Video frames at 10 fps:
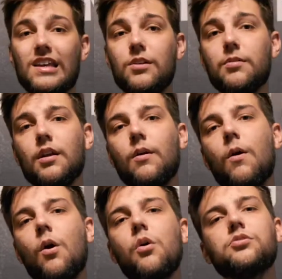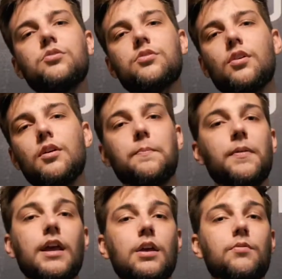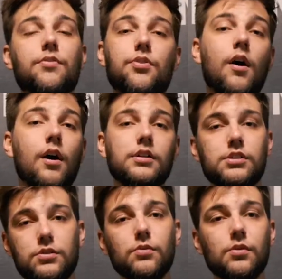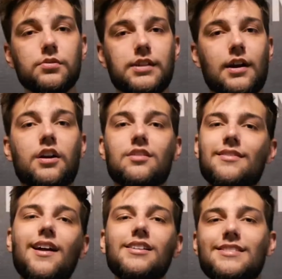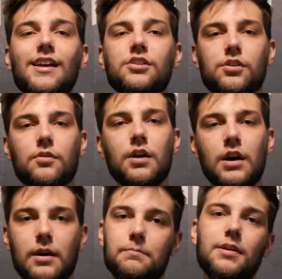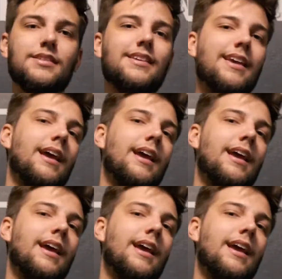you can also start playing with other tools that are not essential, but